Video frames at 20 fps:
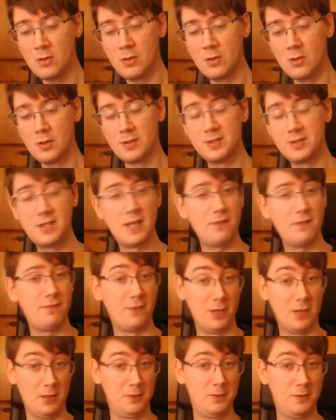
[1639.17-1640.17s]
differ.
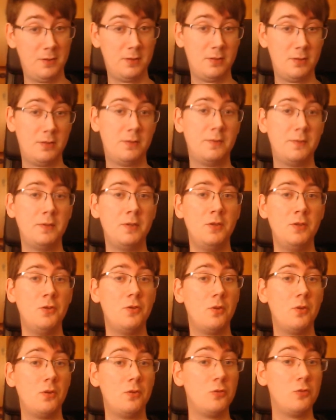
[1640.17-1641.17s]

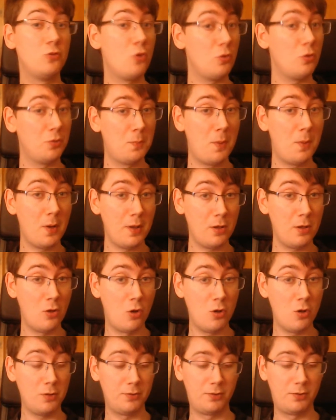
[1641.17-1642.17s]
Not by a
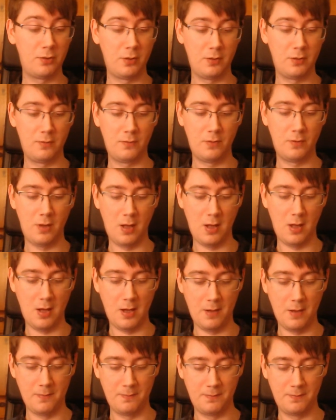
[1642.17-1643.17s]
lot.
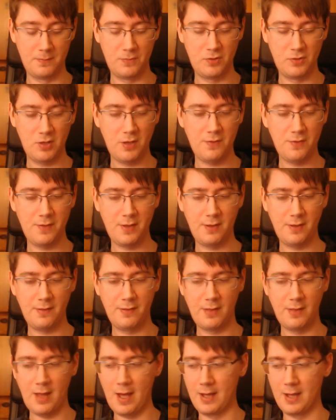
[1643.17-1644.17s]
Nothing
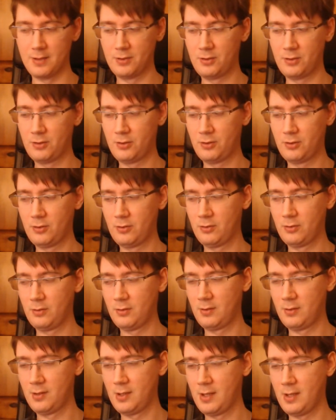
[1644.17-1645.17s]
that
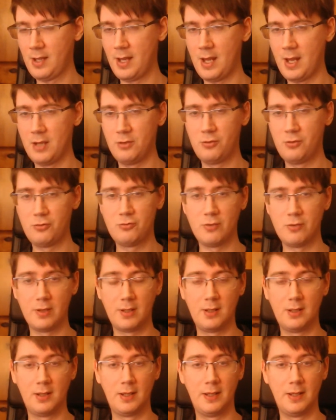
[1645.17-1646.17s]
is
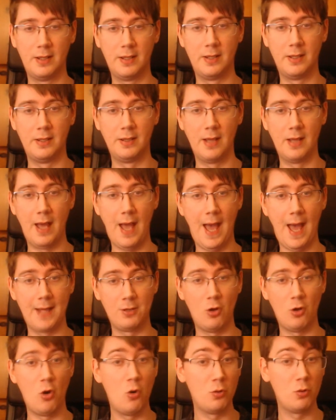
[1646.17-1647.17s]
strictly at
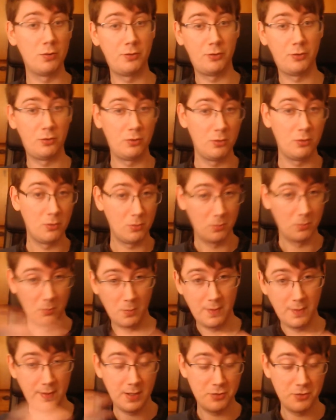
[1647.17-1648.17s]
odds with
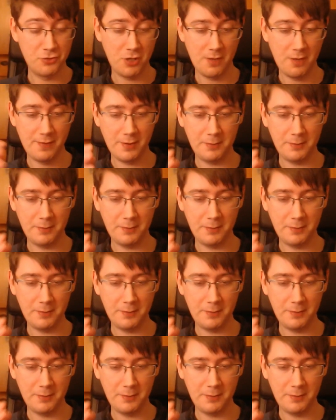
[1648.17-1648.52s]
each other.